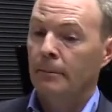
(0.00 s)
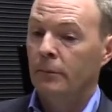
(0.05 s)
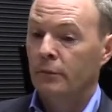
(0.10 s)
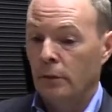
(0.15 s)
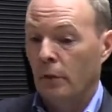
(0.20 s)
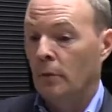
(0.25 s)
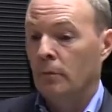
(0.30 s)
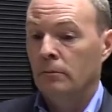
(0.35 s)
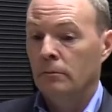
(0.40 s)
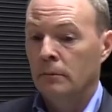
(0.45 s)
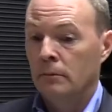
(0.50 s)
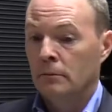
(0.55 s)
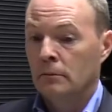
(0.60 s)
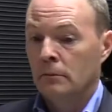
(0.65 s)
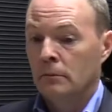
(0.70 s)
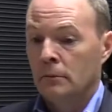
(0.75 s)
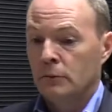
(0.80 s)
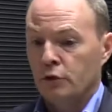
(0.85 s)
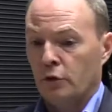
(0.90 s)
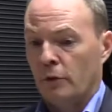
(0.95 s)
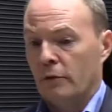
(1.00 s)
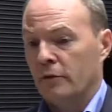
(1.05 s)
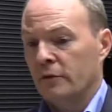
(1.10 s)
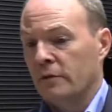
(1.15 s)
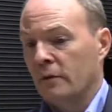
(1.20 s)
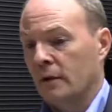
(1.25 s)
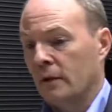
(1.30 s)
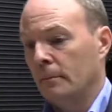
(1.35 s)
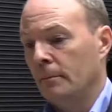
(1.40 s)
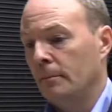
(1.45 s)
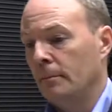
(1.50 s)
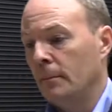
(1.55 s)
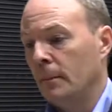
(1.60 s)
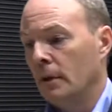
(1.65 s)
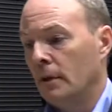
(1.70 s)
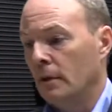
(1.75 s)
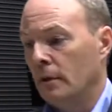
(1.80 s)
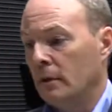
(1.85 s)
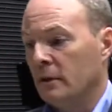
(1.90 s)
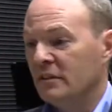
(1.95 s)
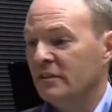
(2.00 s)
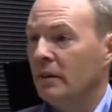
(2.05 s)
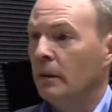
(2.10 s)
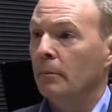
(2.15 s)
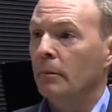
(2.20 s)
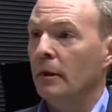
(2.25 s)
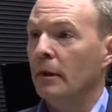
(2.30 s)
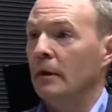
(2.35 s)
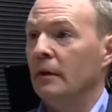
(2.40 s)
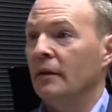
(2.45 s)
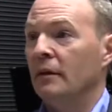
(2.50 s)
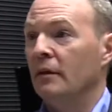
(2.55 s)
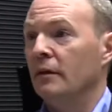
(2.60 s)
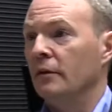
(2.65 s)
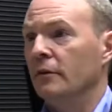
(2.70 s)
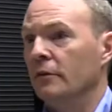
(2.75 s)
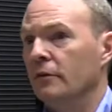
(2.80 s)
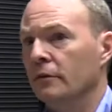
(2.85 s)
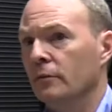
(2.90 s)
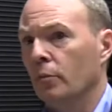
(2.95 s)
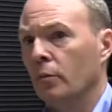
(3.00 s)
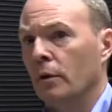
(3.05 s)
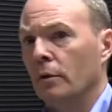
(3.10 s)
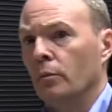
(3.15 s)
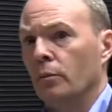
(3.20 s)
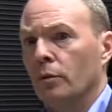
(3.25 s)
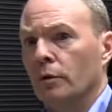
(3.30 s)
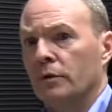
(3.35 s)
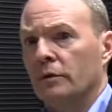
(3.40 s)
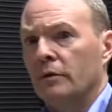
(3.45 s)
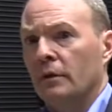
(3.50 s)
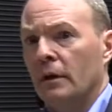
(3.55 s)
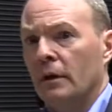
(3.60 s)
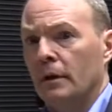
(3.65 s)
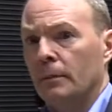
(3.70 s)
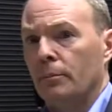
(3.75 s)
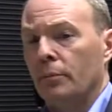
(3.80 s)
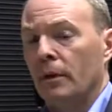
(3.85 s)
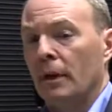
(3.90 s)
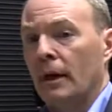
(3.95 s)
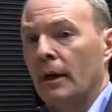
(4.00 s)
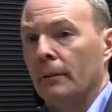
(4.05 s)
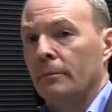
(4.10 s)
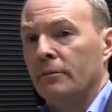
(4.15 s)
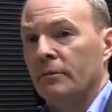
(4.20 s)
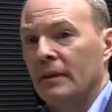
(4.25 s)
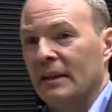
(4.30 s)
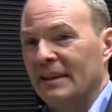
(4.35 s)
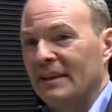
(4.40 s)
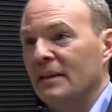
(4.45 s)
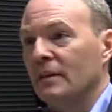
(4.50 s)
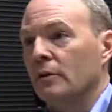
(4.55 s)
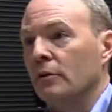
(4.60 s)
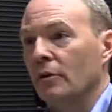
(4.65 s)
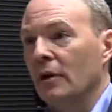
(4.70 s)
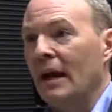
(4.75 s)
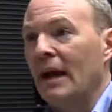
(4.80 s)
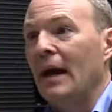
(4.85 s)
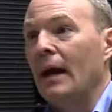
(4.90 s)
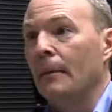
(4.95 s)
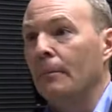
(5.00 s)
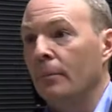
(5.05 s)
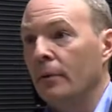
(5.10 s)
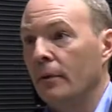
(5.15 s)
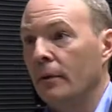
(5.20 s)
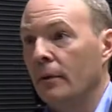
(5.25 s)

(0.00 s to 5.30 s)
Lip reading: So servicing or assembly is, one would say, perhaps the killer app